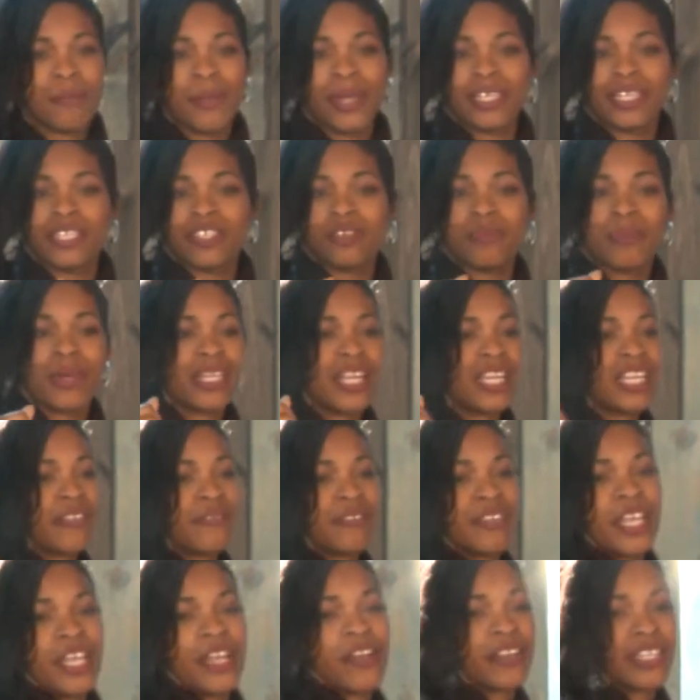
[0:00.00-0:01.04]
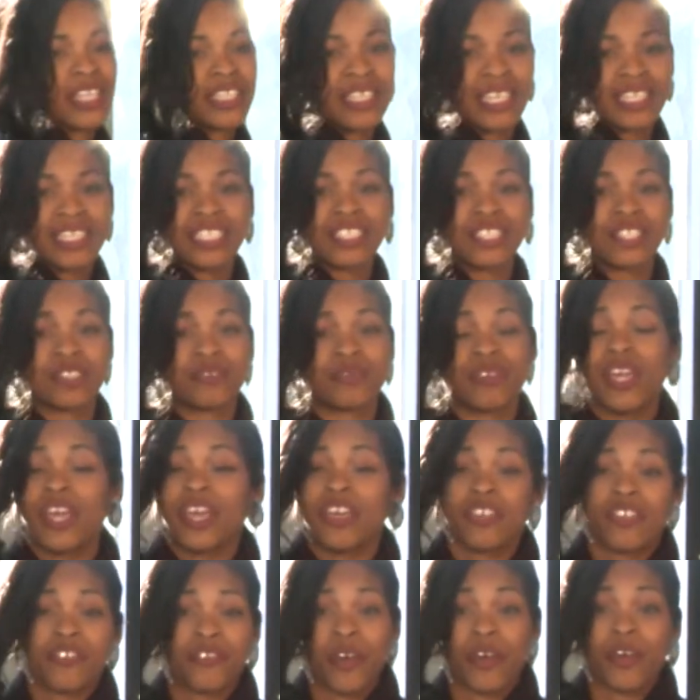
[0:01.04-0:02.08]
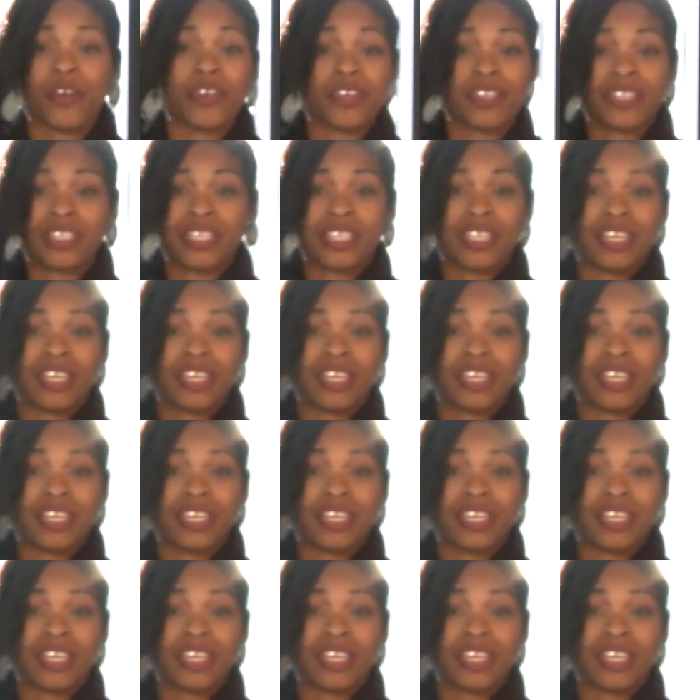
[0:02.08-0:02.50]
May, you may not even hear anything that you, you've heard